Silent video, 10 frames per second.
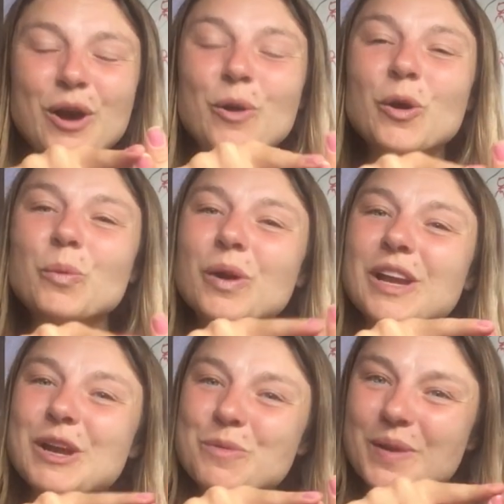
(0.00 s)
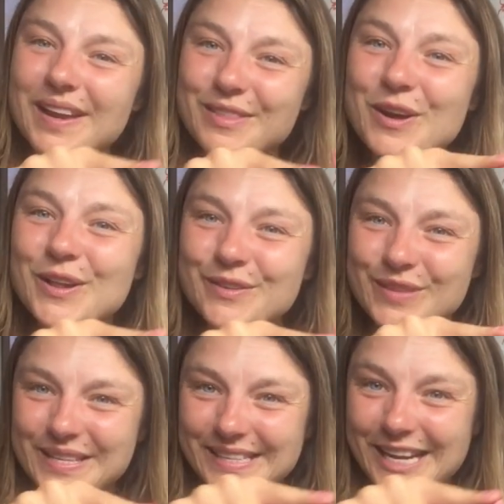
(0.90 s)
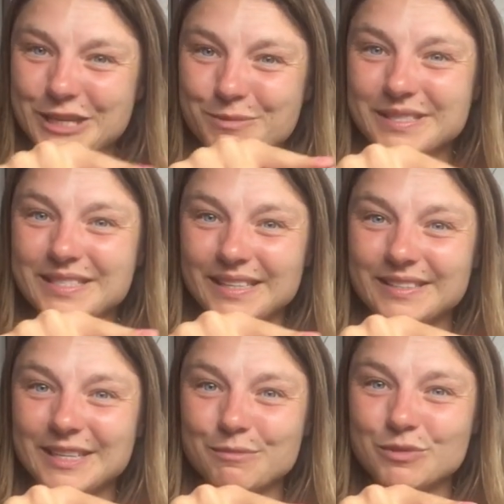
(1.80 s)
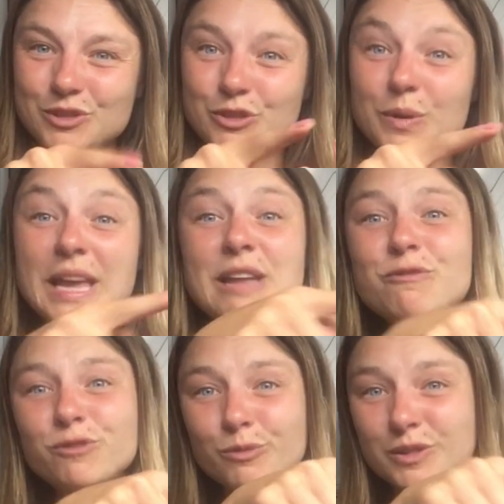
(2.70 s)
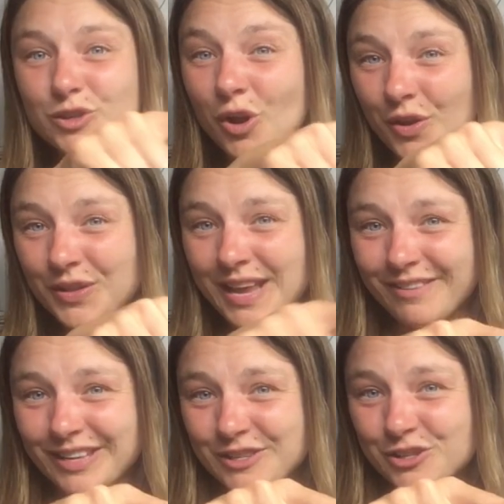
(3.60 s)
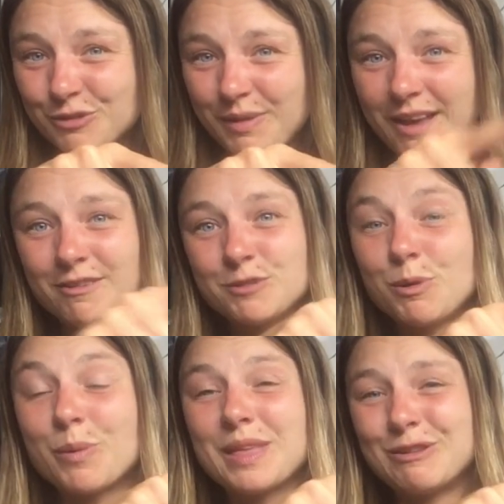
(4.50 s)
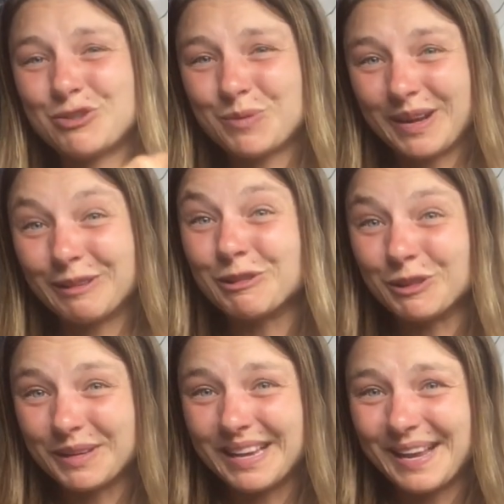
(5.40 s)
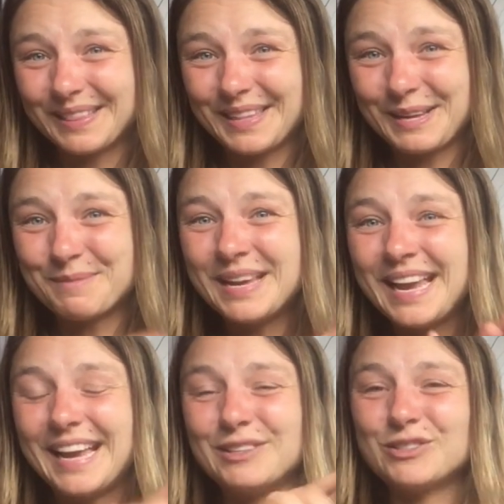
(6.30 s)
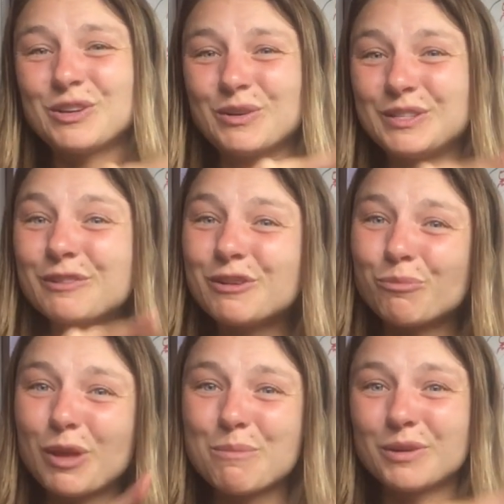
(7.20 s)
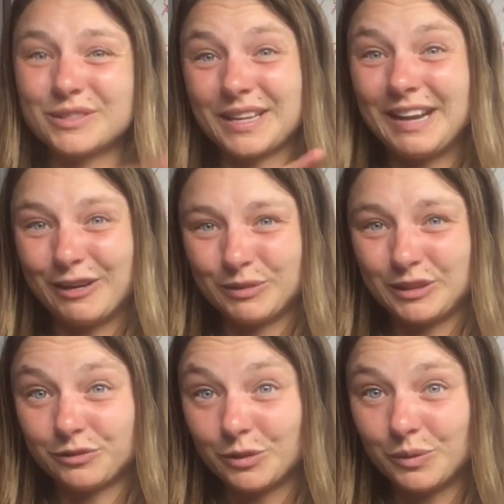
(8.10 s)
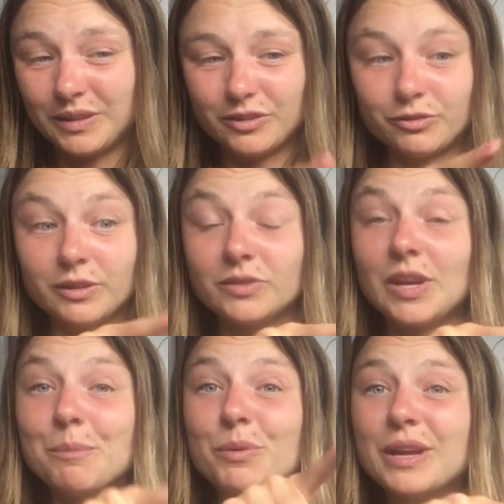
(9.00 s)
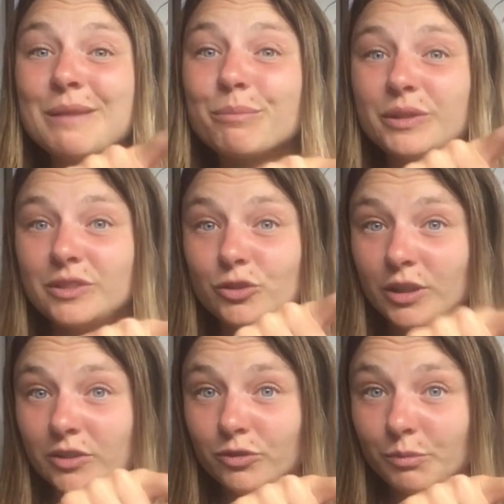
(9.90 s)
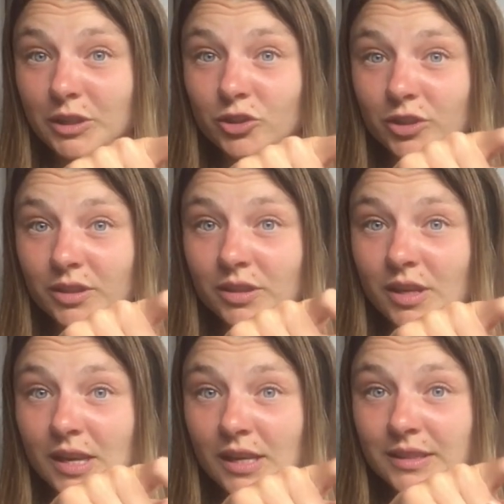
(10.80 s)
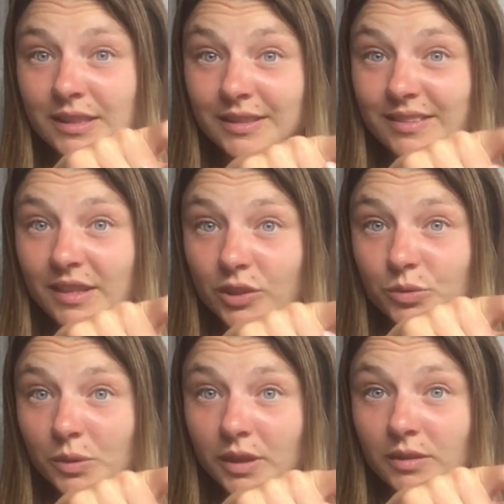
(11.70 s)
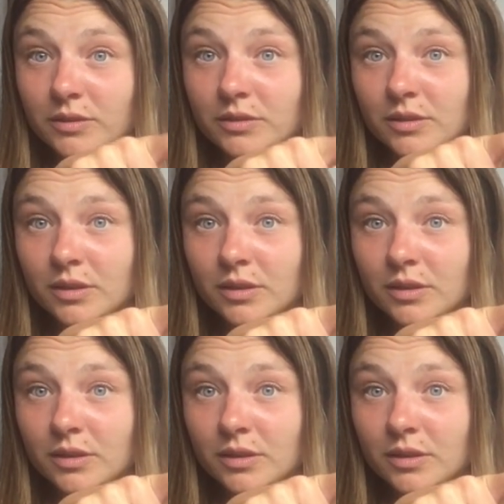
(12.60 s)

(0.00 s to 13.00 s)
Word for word: or working with all of the attachment systems to influence all the navigational patterns but without directly looking at them. And so different playbooks connect with different ones. For example, implicit transformation does this one,